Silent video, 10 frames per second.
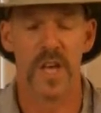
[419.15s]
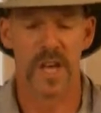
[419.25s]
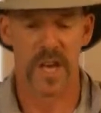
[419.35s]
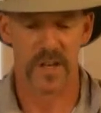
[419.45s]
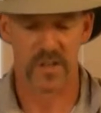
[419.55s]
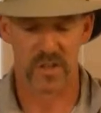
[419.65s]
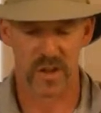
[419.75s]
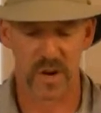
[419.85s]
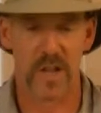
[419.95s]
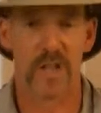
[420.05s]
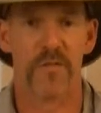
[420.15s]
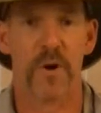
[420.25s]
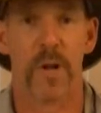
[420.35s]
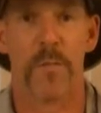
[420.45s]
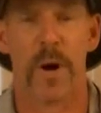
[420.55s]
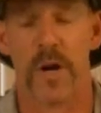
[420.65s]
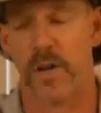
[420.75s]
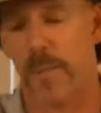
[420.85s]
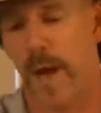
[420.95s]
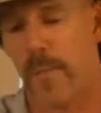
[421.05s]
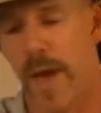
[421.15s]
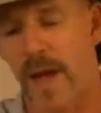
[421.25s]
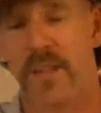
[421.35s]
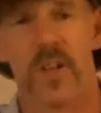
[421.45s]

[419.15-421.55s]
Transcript: and disintegrate and they fall apart in your backpack. They